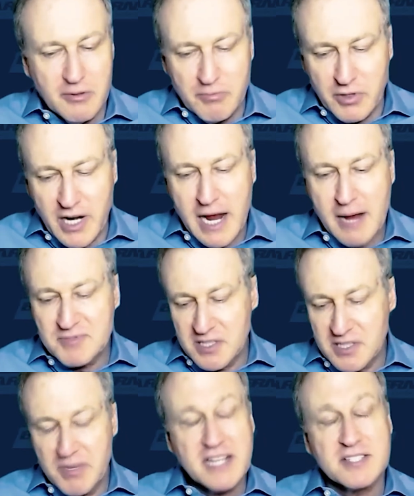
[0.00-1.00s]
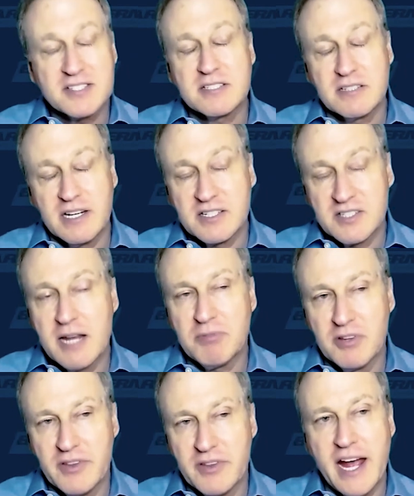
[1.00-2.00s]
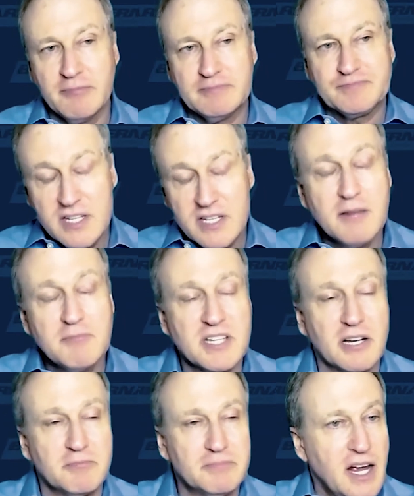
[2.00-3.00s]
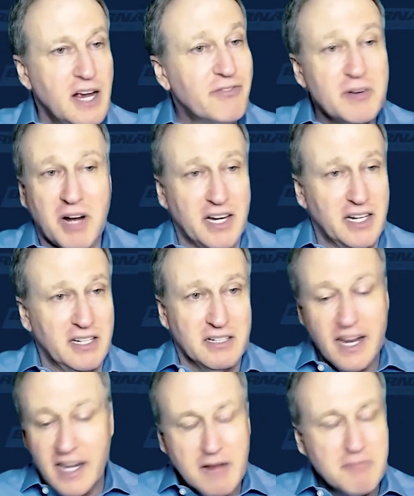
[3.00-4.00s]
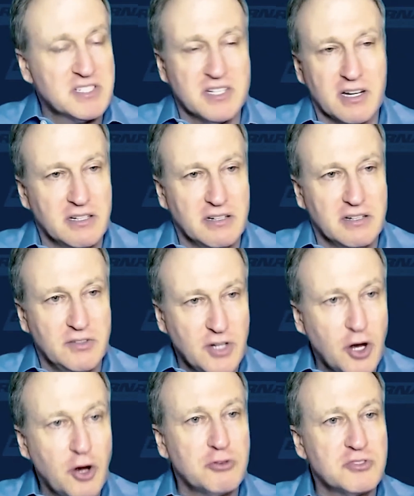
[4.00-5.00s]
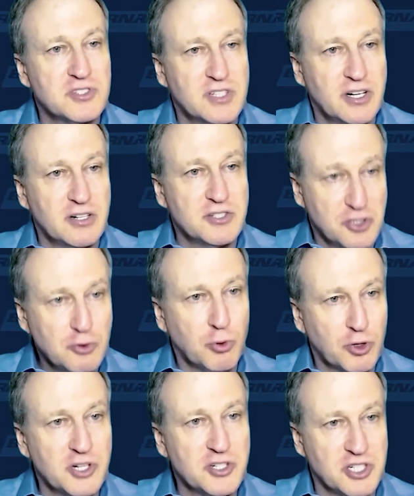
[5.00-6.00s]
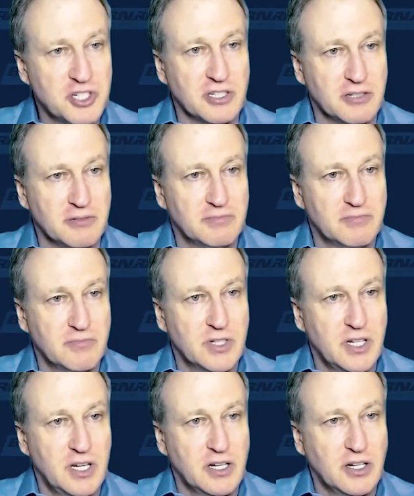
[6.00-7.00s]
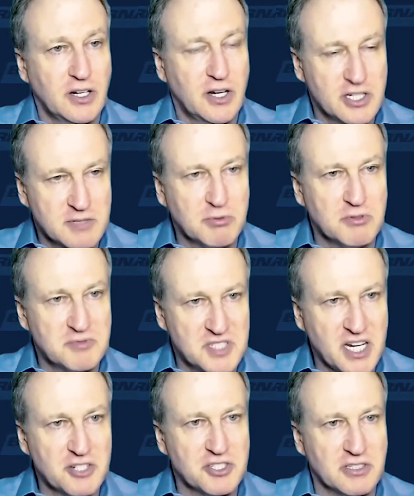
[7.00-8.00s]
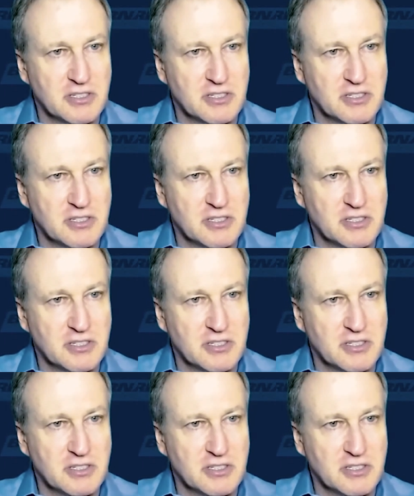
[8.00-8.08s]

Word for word: Perhaps the best example of that is Amazon. Everybody at Amazon knows their two word agenda customer obsession.